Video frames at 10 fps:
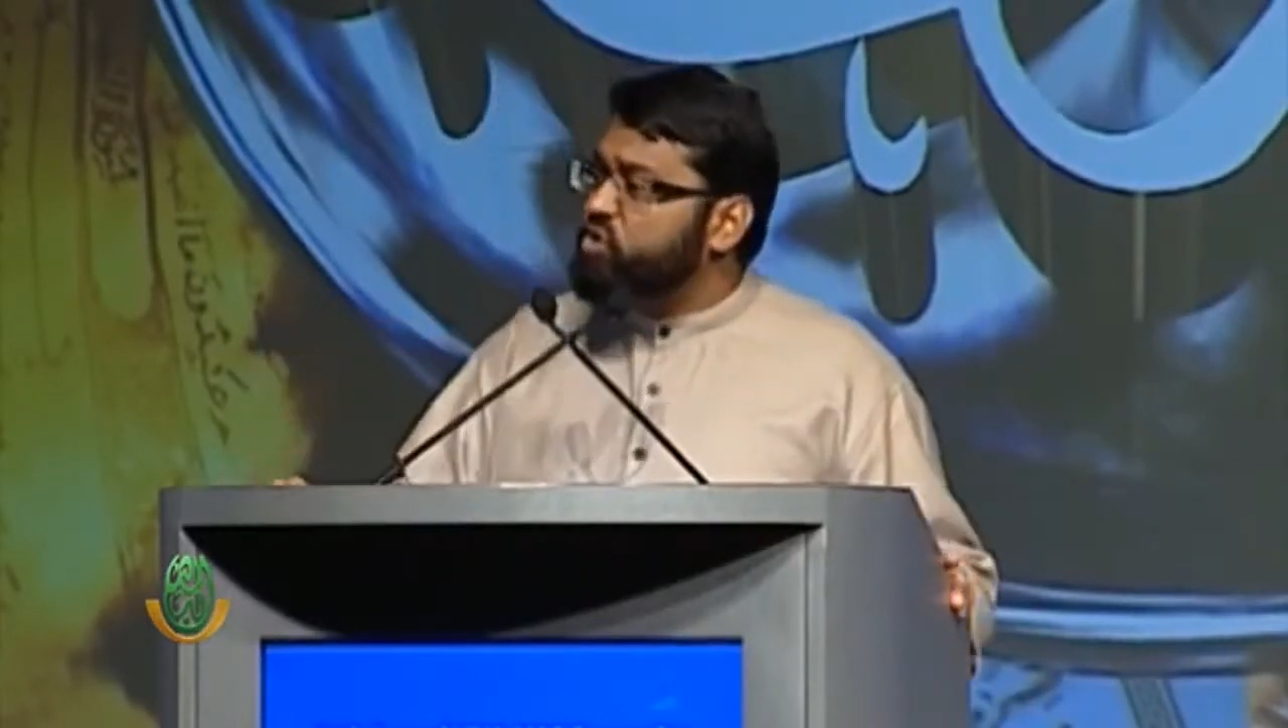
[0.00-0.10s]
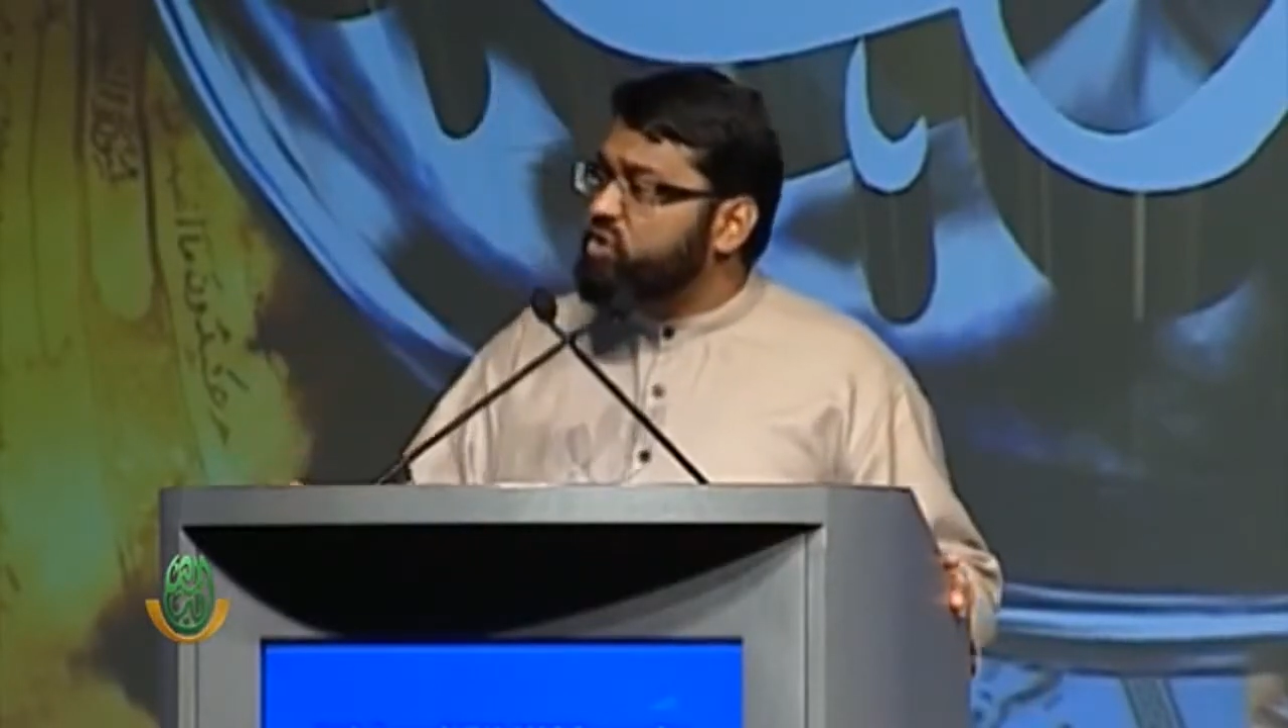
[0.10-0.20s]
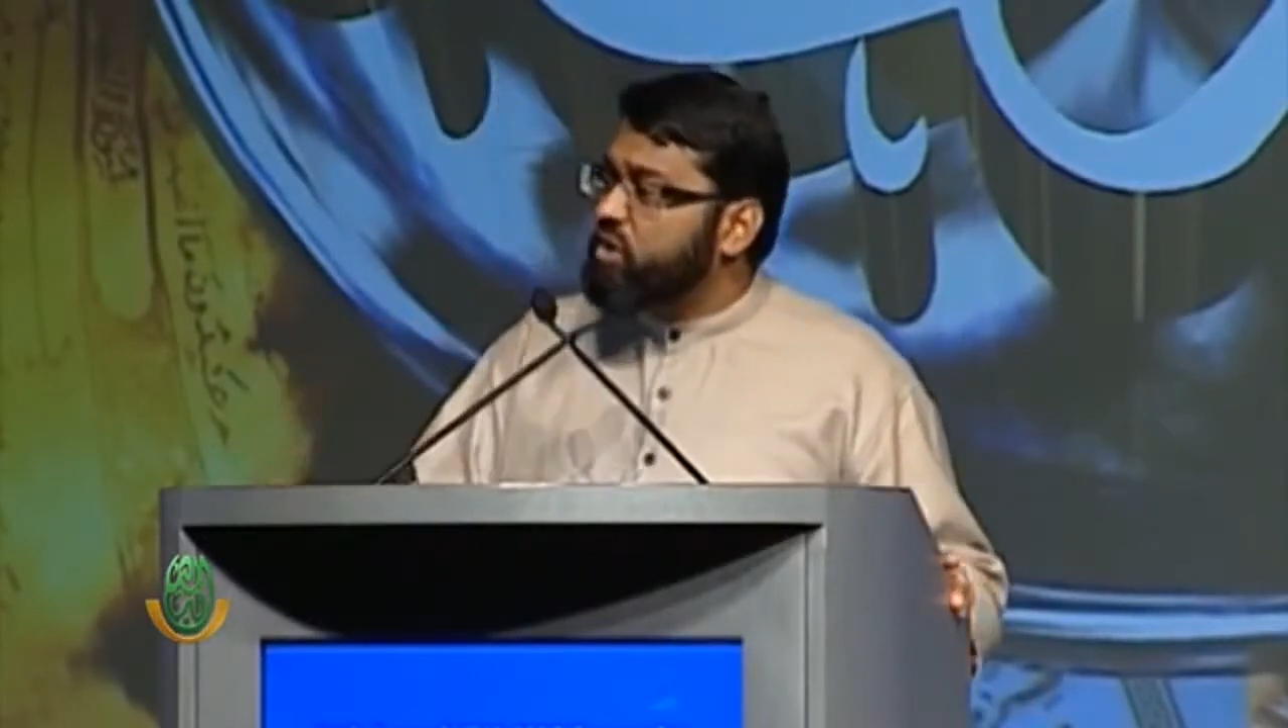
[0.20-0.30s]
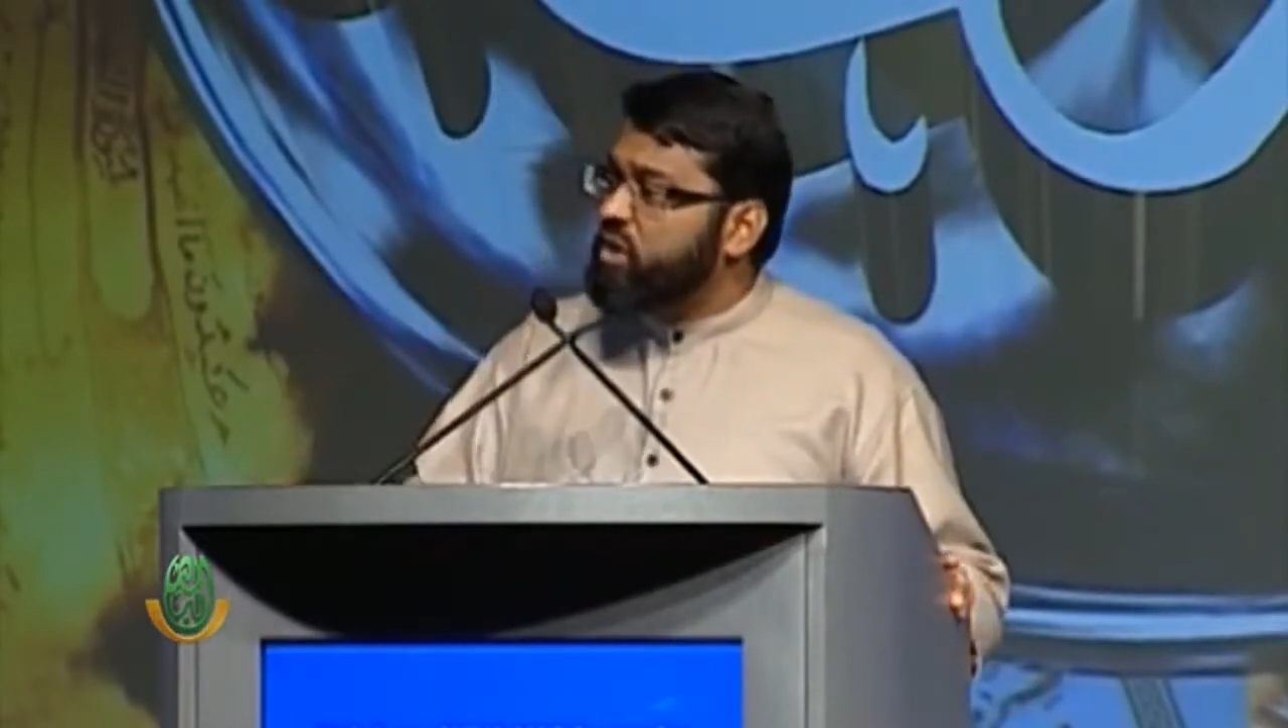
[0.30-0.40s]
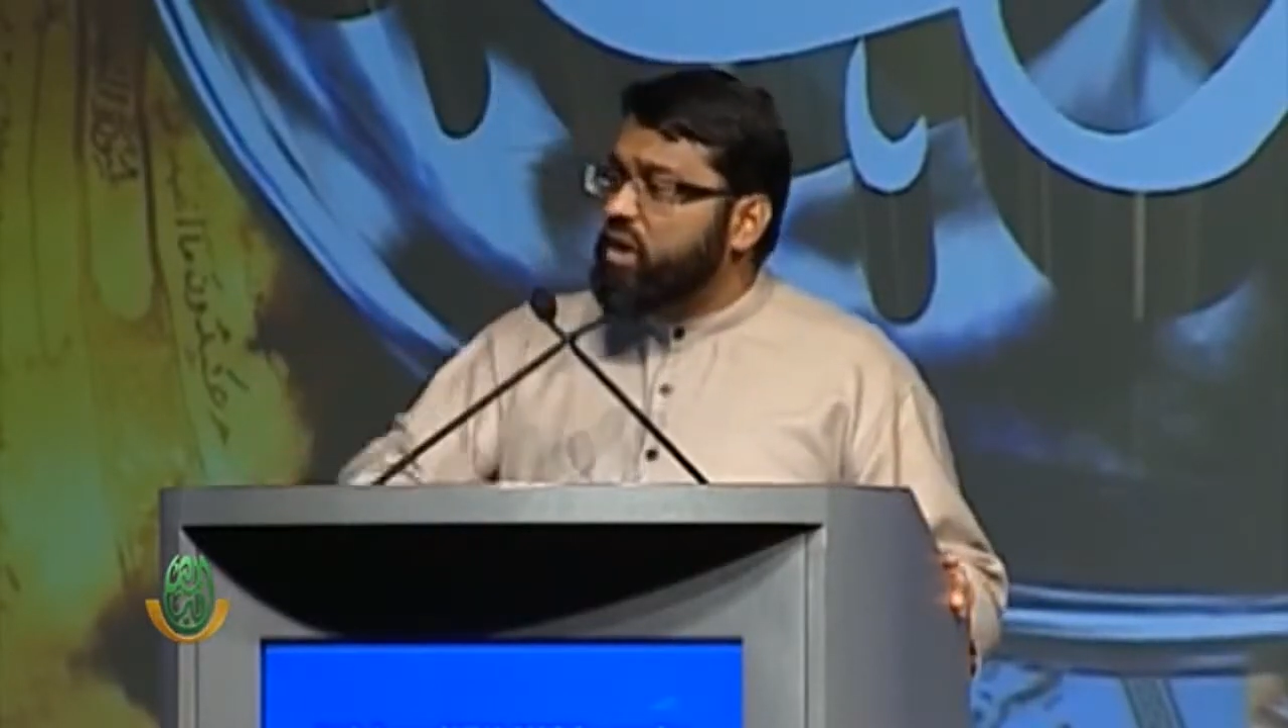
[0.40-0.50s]

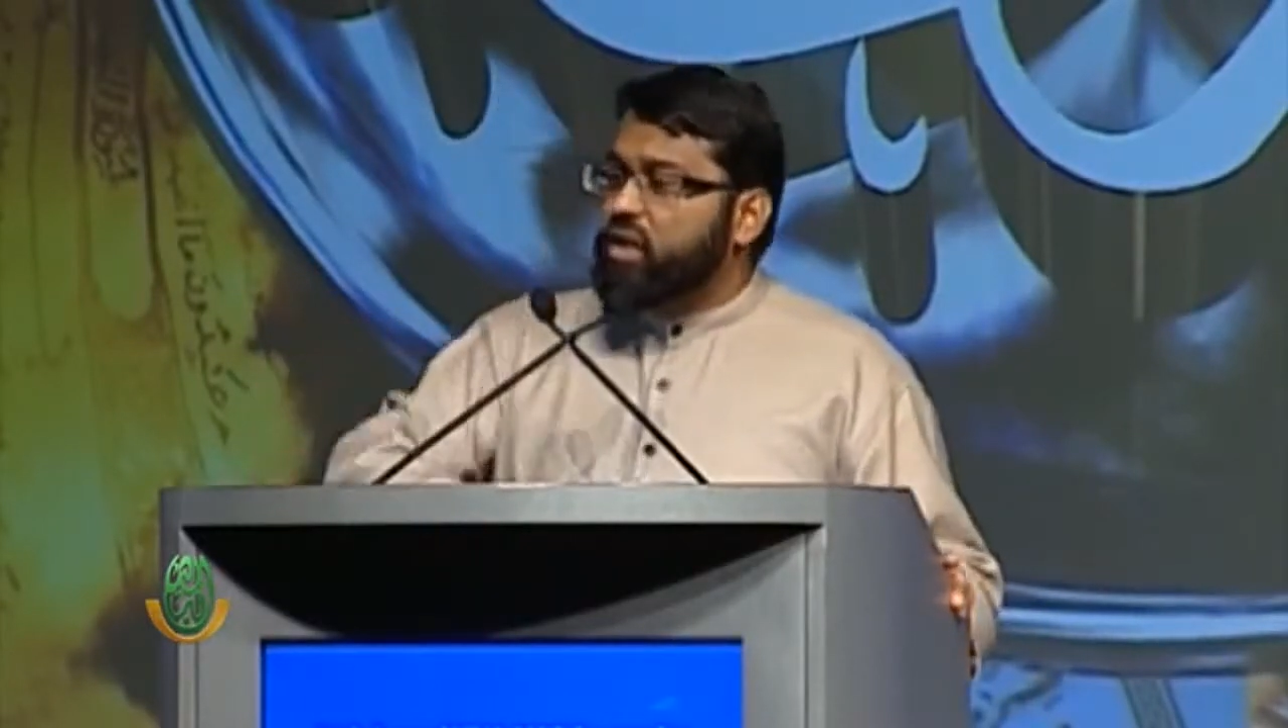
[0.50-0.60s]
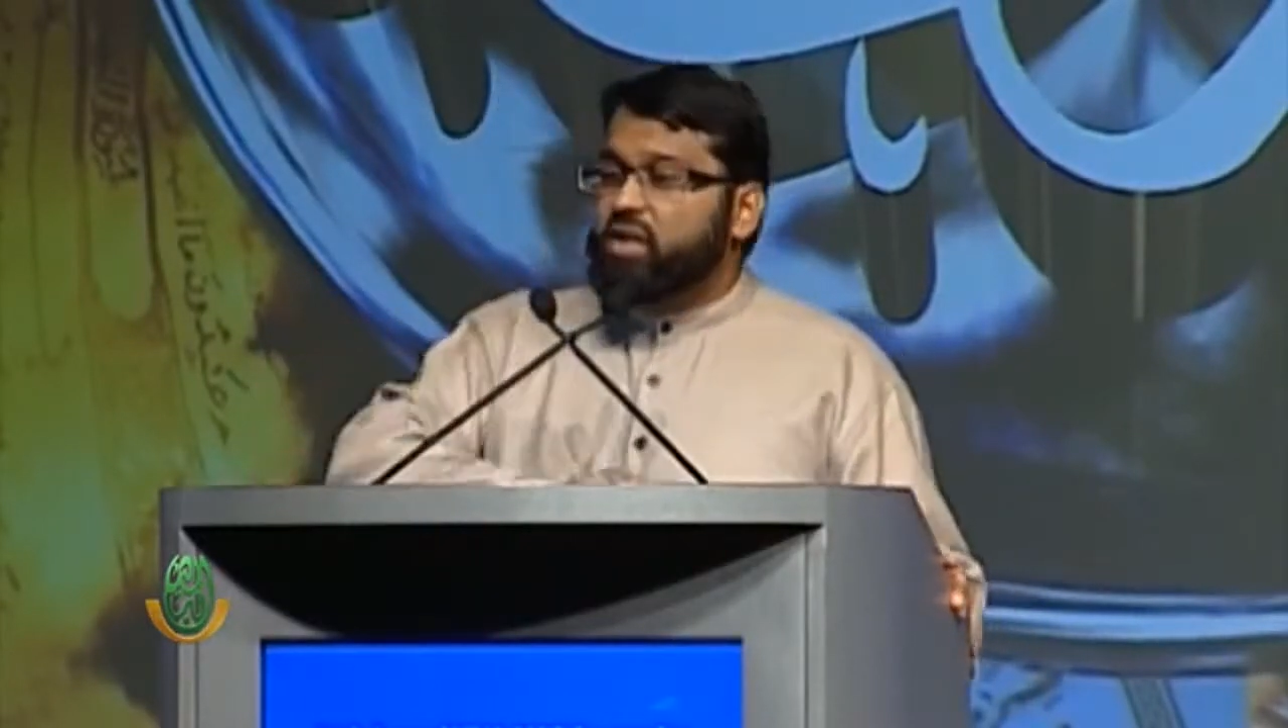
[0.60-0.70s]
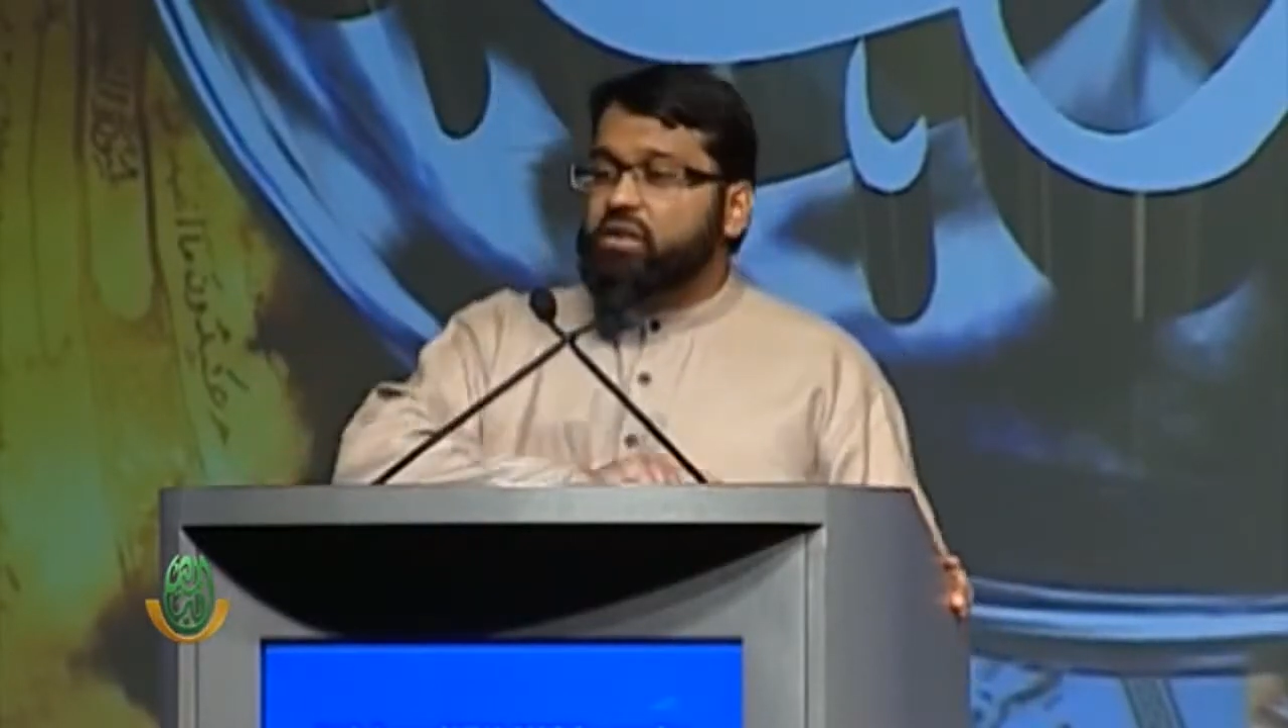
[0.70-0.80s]
person.